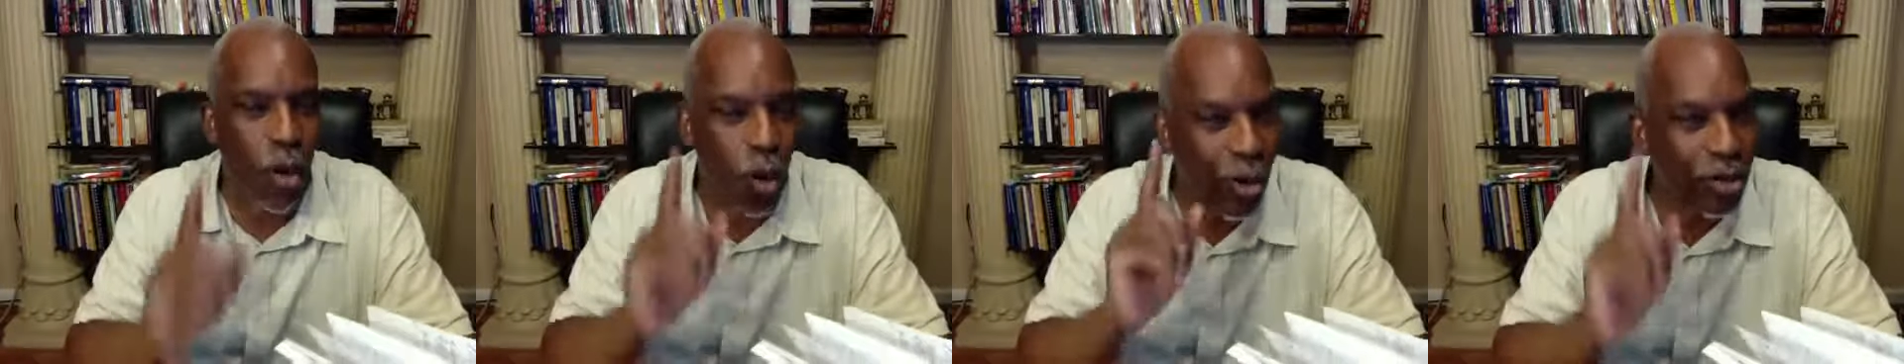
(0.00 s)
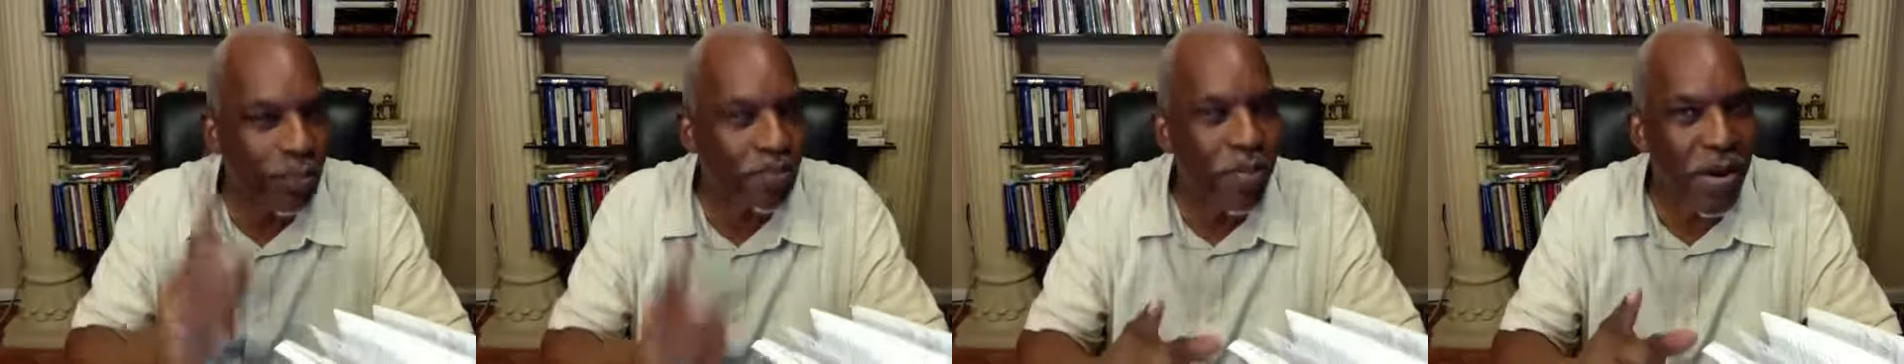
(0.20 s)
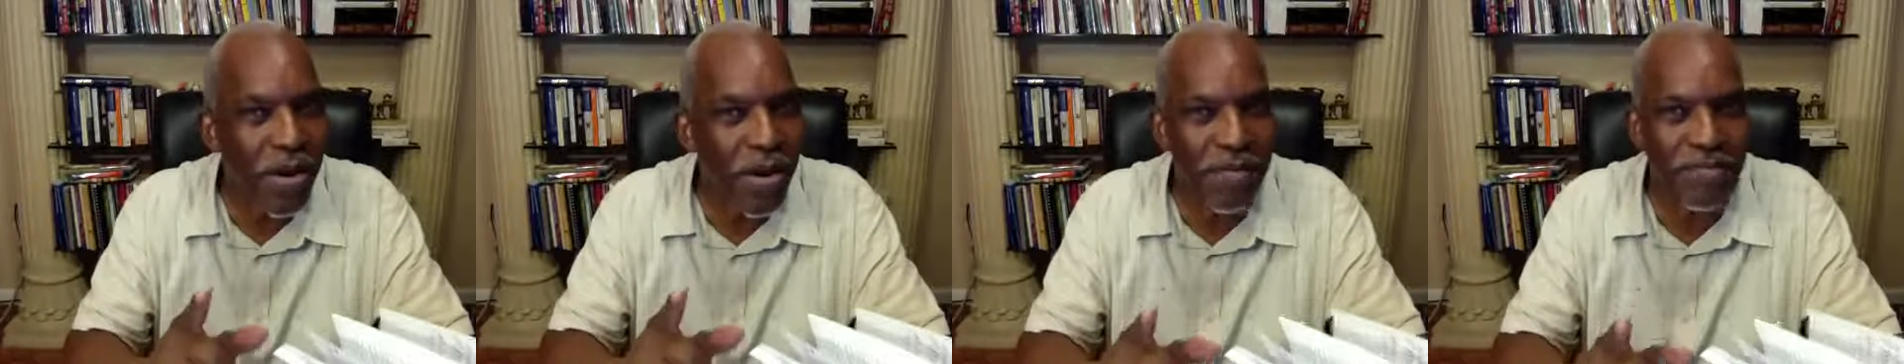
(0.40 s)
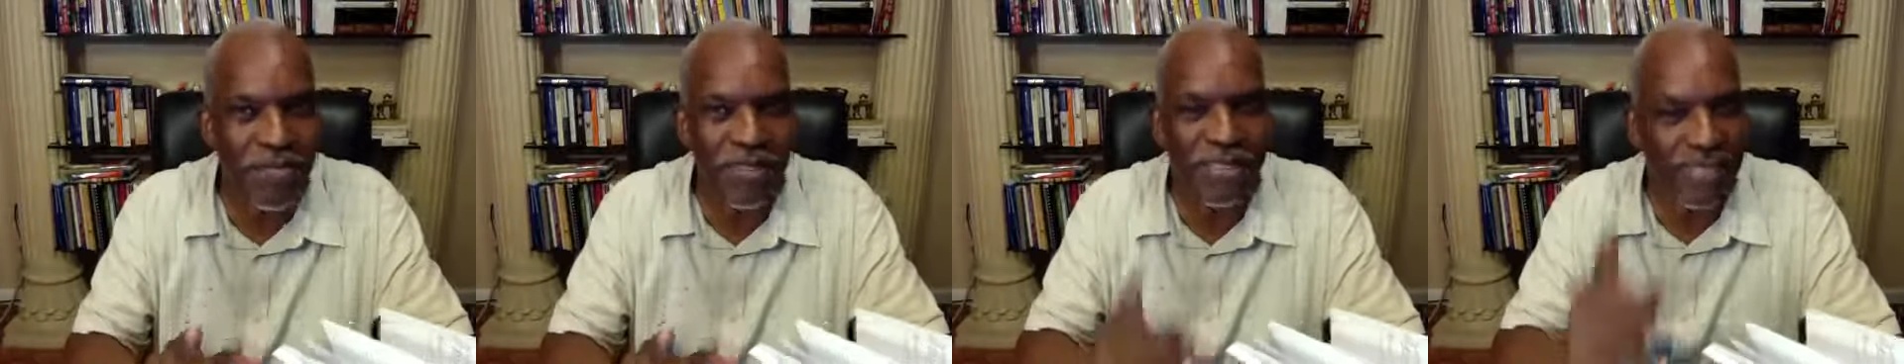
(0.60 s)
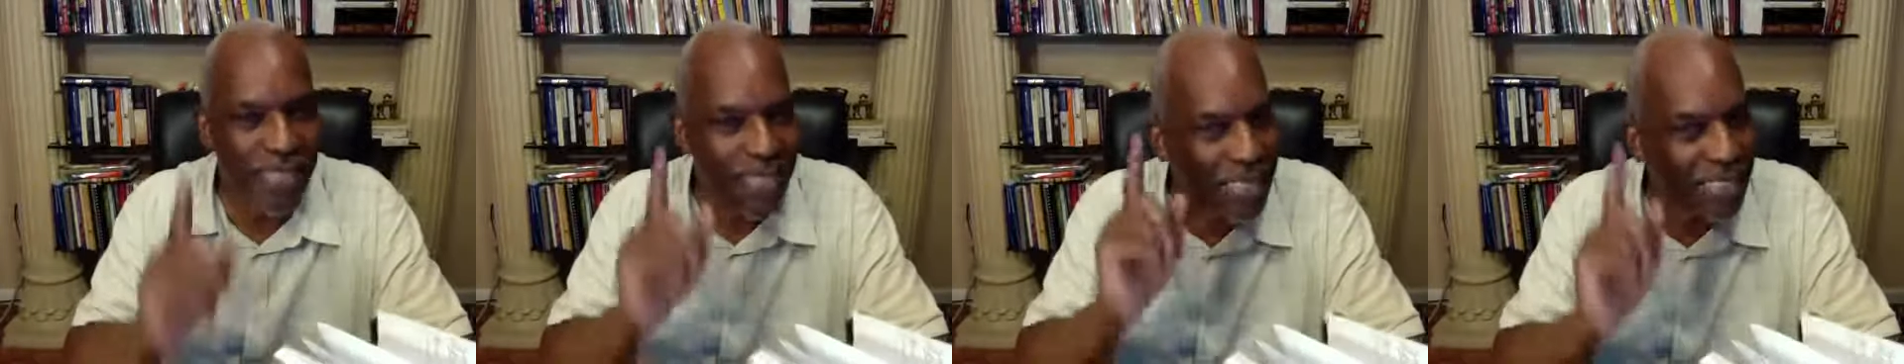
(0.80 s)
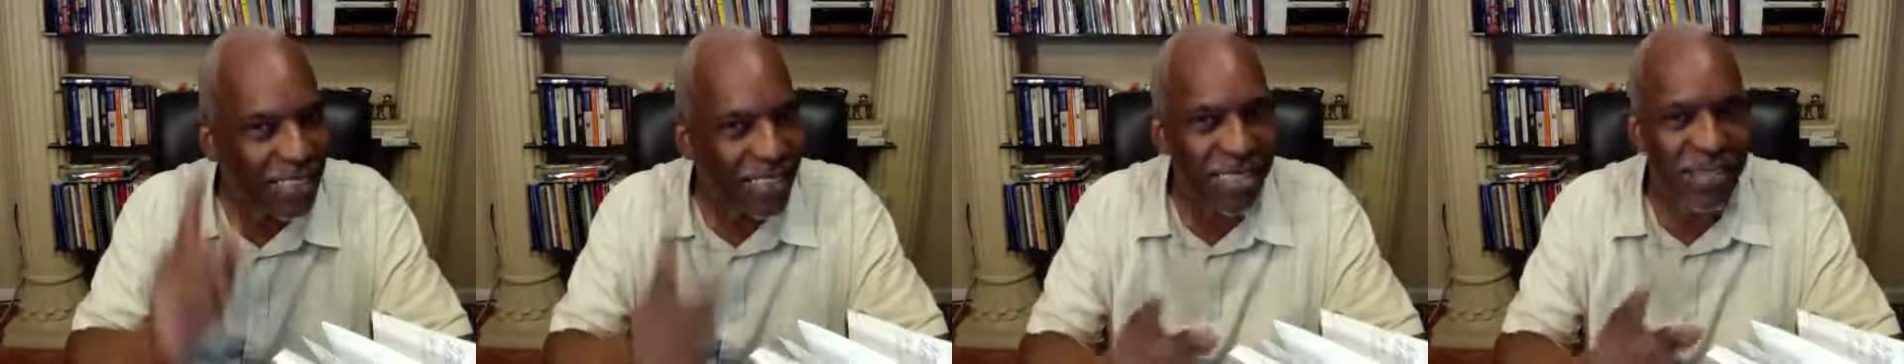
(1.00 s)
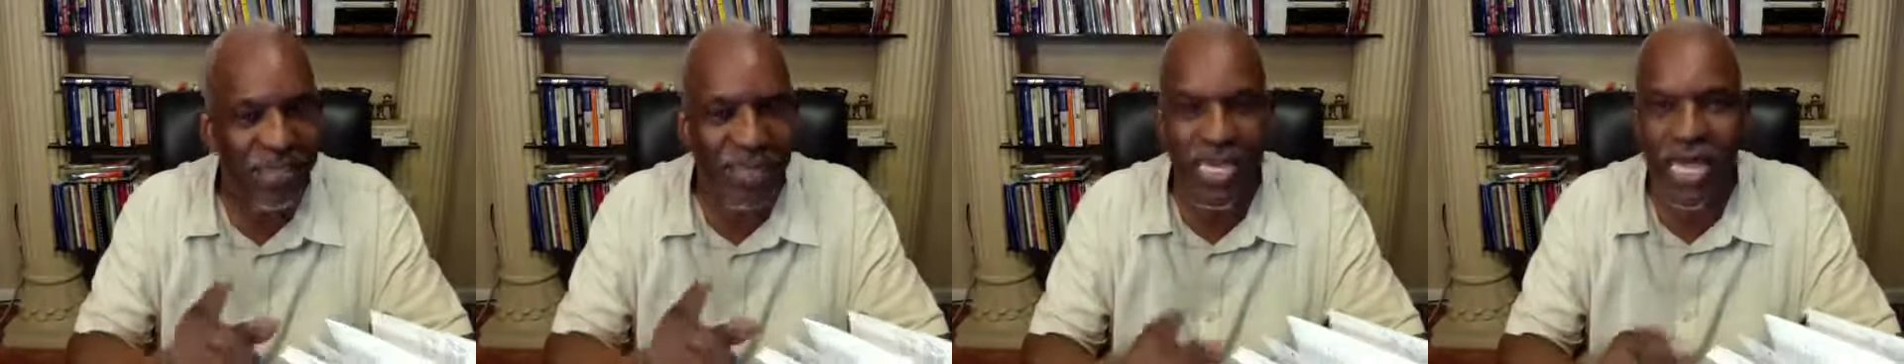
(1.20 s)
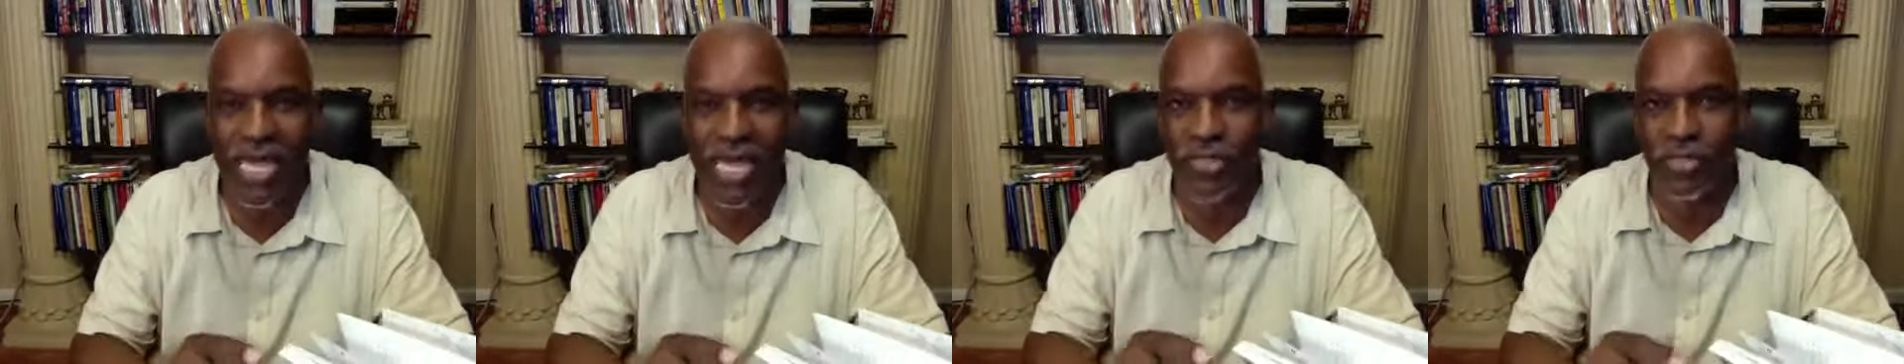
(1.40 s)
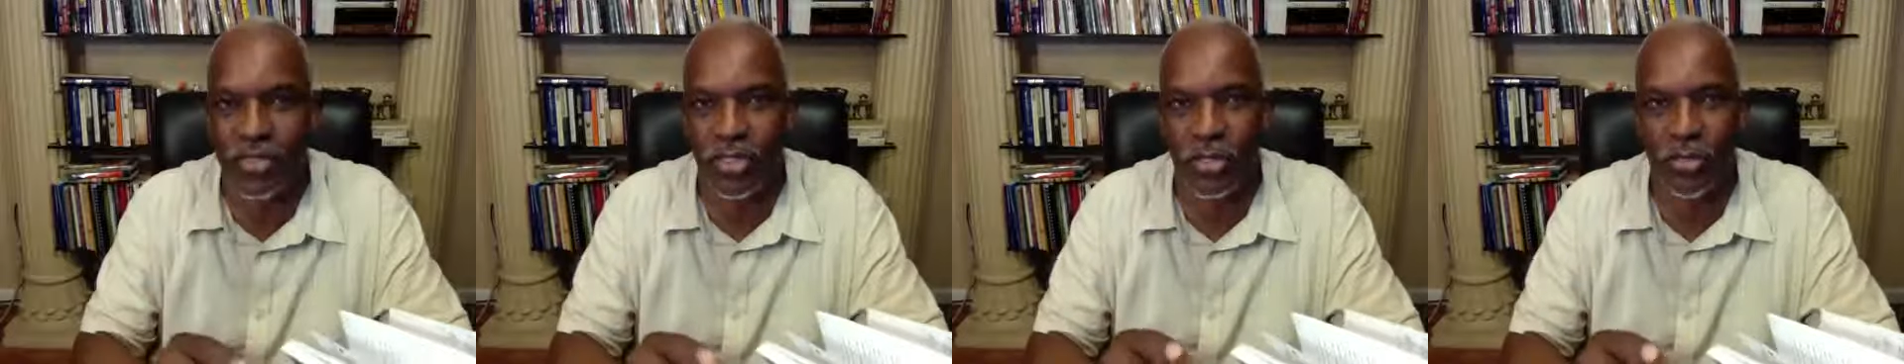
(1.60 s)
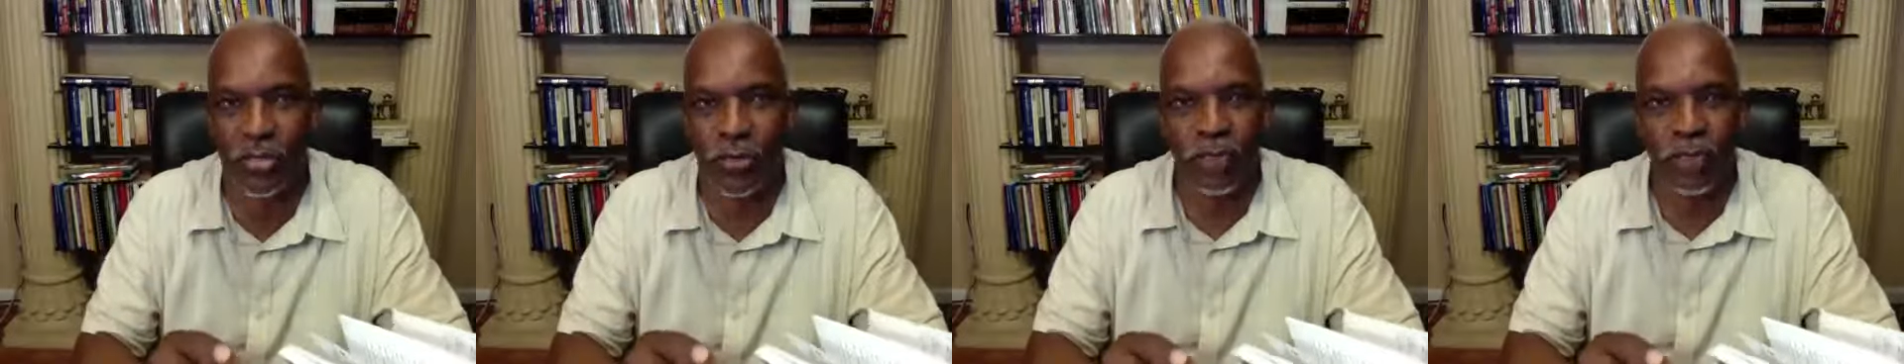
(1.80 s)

on purpose, intimidate you.